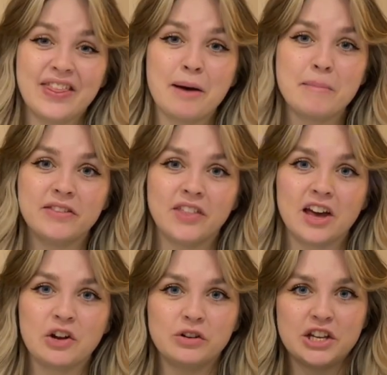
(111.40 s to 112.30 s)
that meant
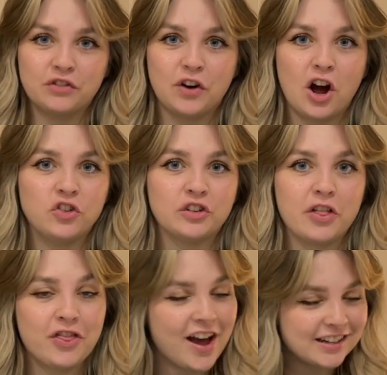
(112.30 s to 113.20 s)
that I got these for
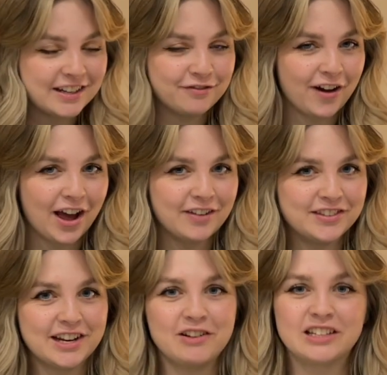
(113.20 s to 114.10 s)
£135.
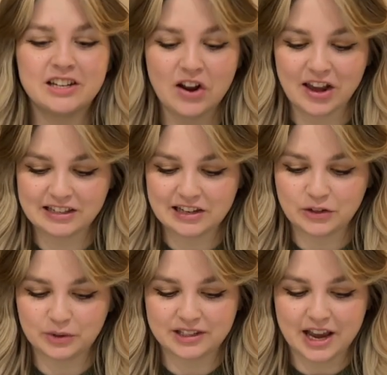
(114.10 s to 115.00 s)
So that was a nice
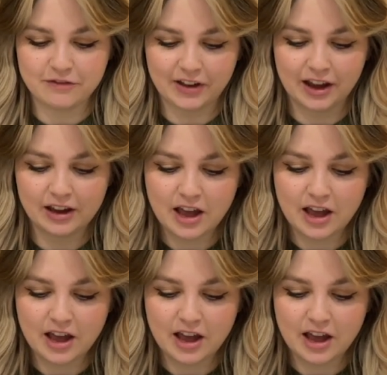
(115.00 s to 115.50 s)
little saving.